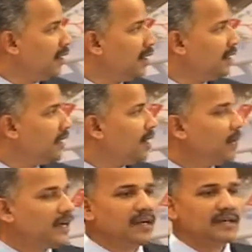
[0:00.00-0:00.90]
India
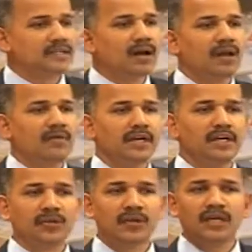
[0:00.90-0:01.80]
by Idea is all our
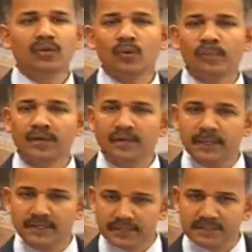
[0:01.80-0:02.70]
editorial and opinion
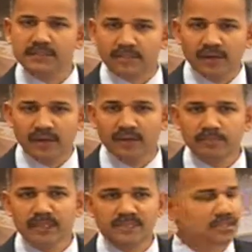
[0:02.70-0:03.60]
pages,
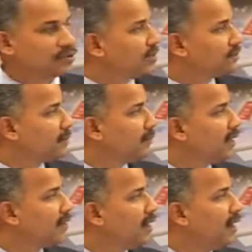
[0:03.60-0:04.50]
best stories from
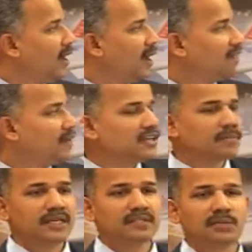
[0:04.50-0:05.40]
that. And
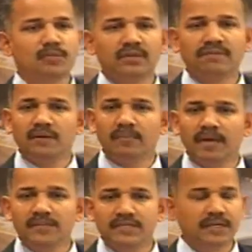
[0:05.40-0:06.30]
Flashback is about the film
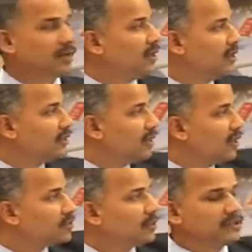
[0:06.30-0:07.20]
industry. The
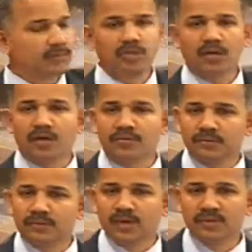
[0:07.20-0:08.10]
last one is about the
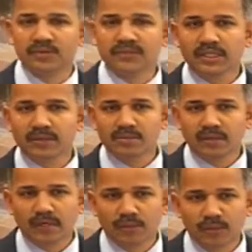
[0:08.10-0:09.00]
cartoons which I was
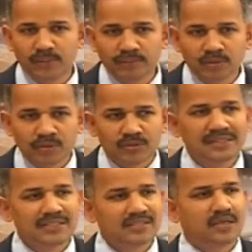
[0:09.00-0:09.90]
talking about. So I
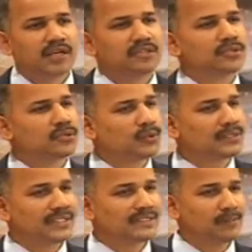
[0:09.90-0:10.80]
just thought I should show
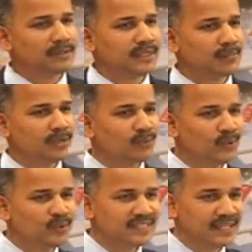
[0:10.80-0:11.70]
these examples. I'm not
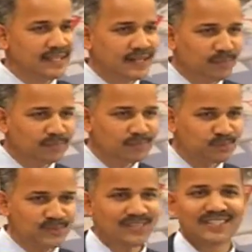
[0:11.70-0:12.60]
going to sell any of these
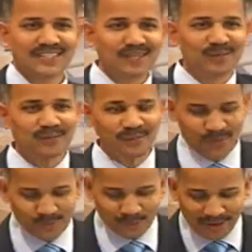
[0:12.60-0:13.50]
books. It's available for
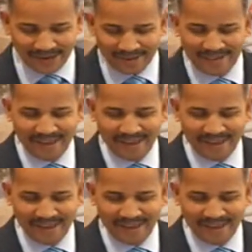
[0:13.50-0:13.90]
you to buy.